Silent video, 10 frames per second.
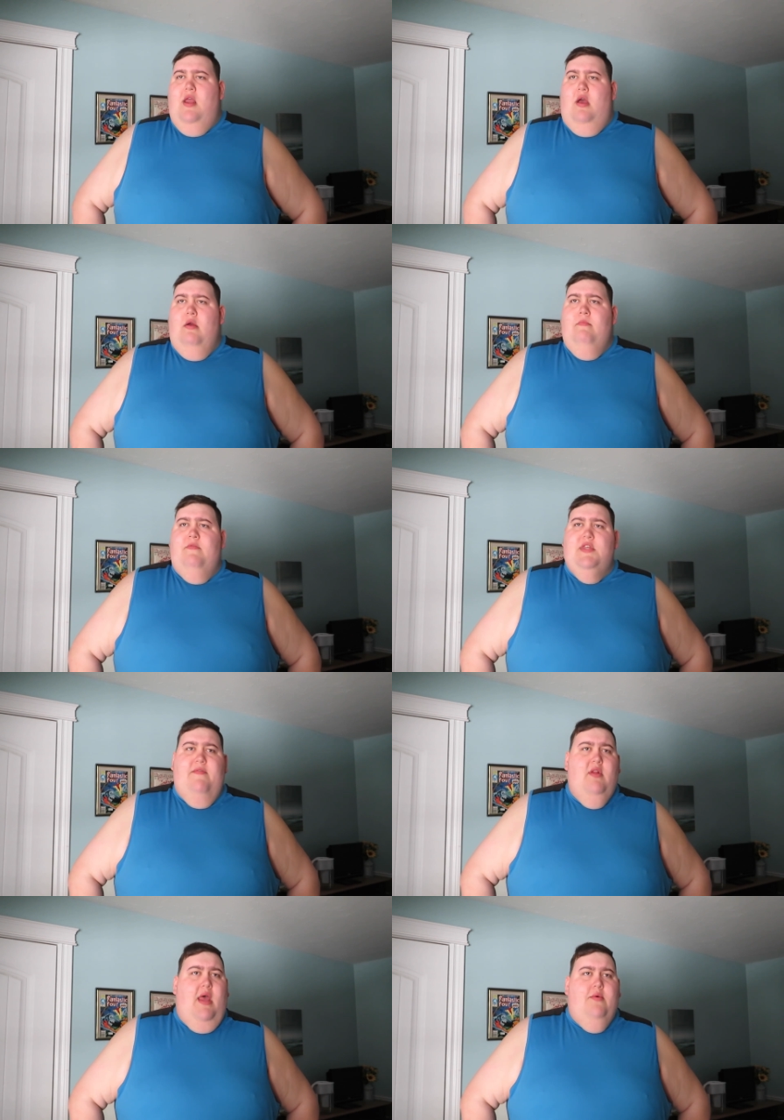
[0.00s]
car for
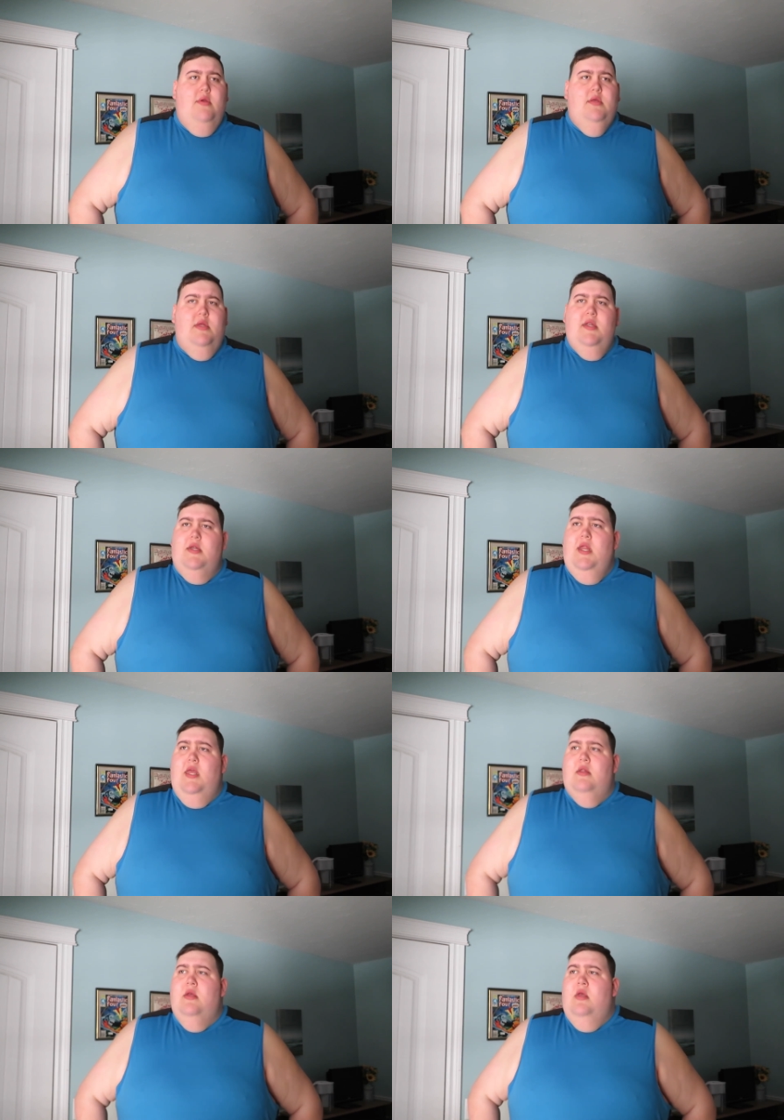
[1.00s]
several hours and didn't
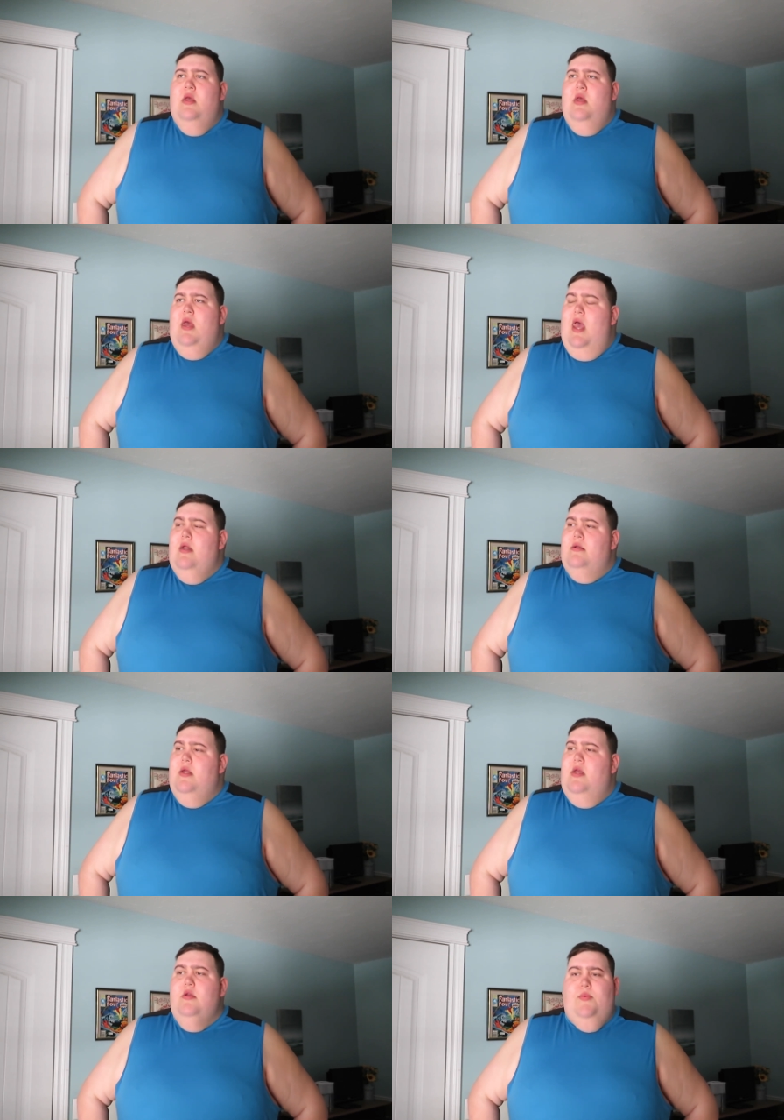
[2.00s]
eat. And
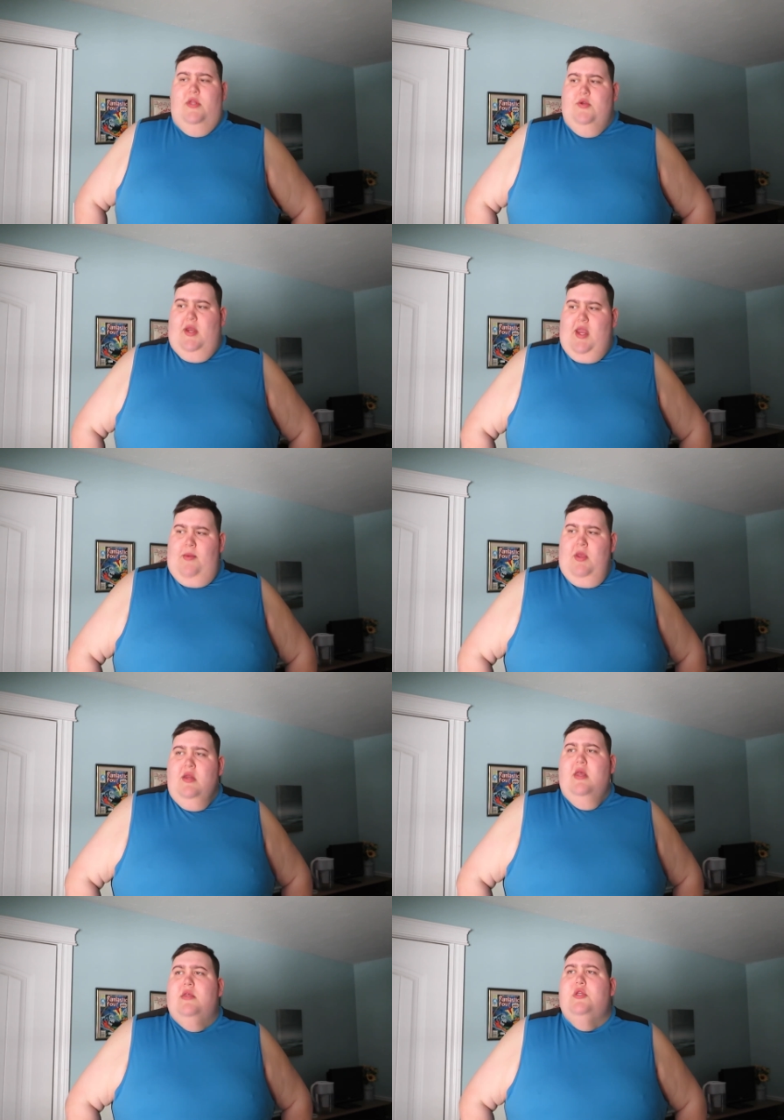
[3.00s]
here's where the trick came in,
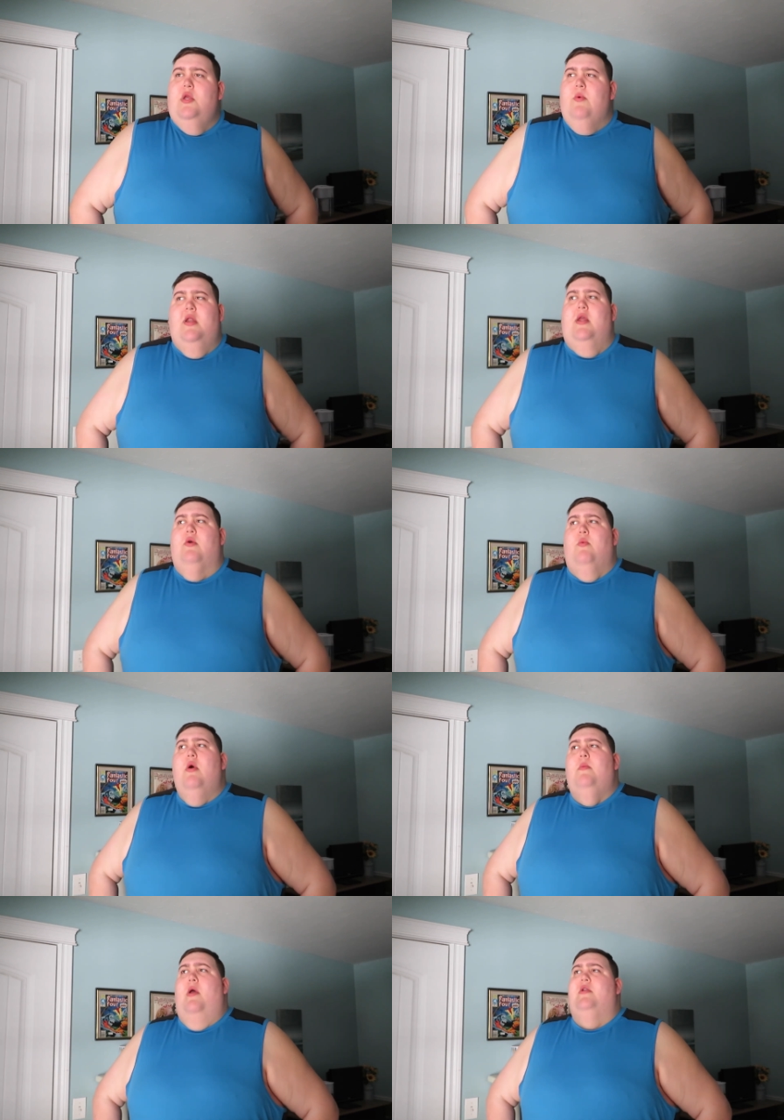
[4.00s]
because she wanted to go to
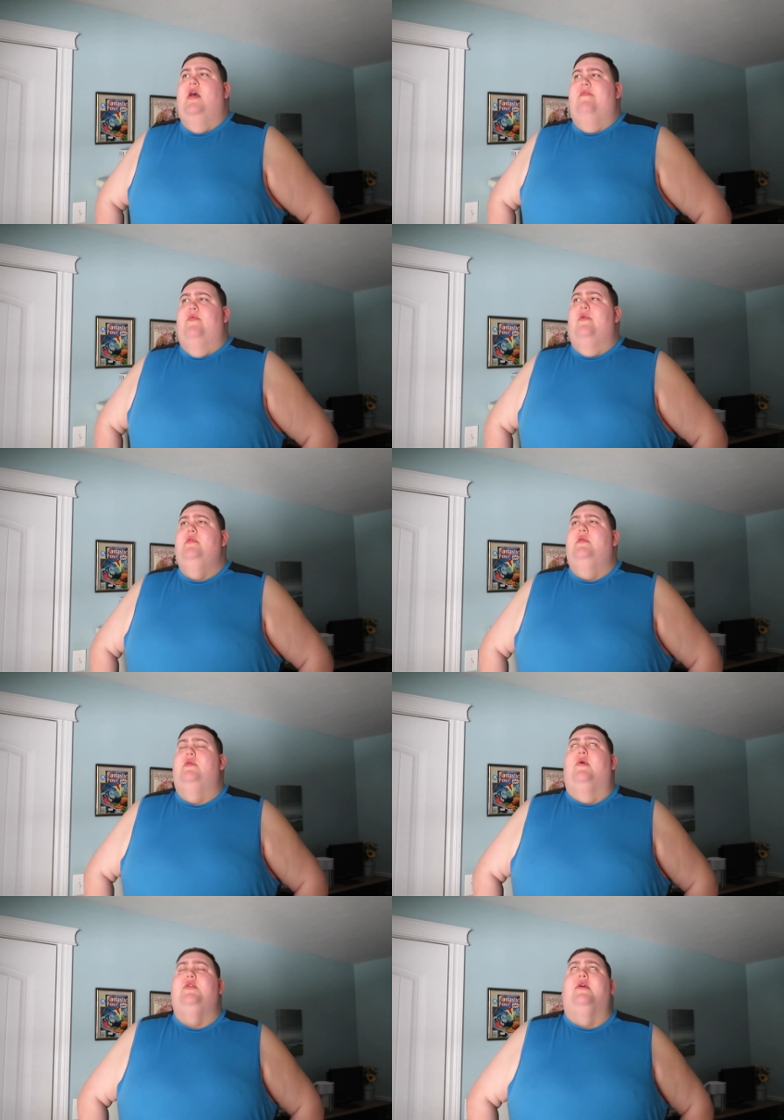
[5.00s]
Walmart afterwards,
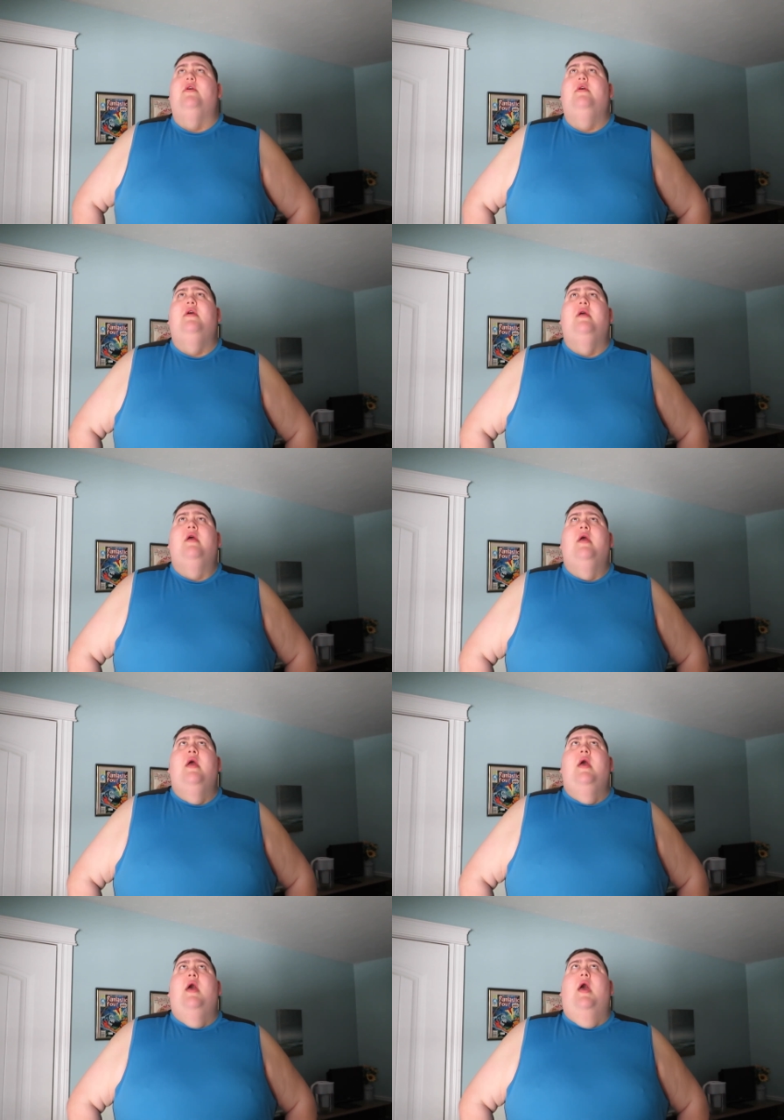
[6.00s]
so I took her,
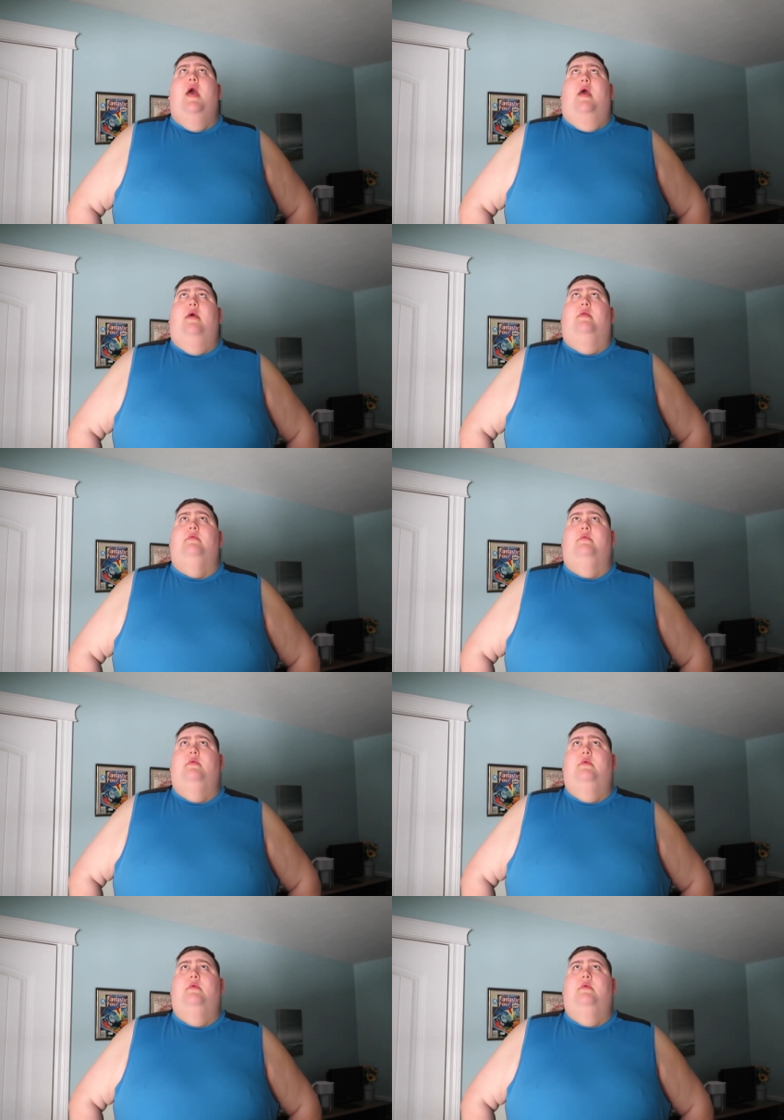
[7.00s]
and